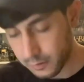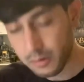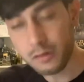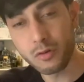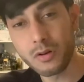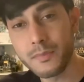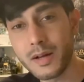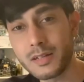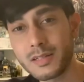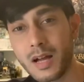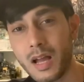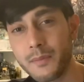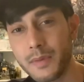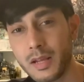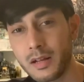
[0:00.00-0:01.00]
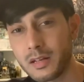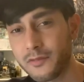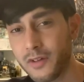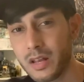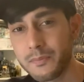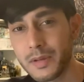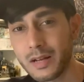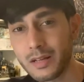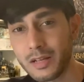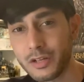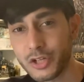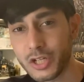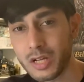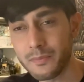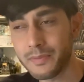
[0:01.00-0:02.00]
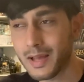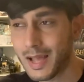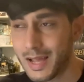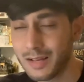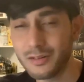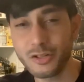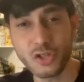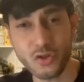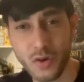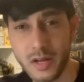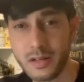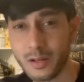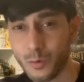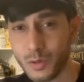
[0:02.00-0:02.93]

This is all about timing, developing leadership, and training